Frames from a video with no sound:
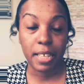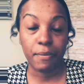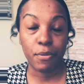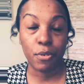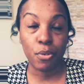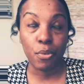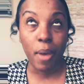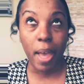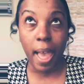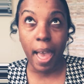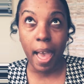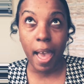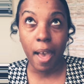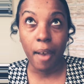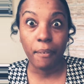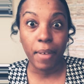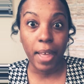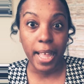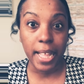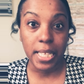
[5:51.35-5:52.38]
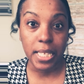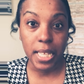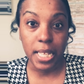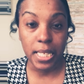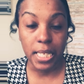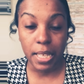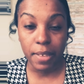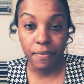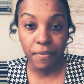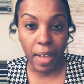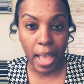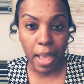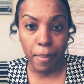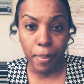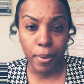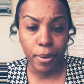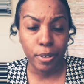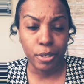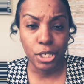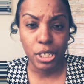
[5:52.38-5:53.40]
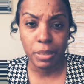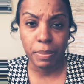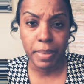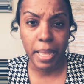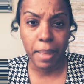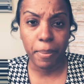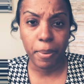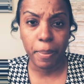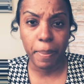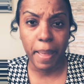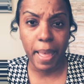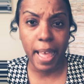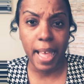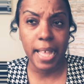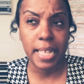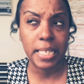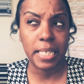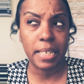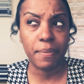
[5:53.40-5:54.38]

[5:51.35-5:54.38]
If you have AT&T Fiber, you should be able to pass.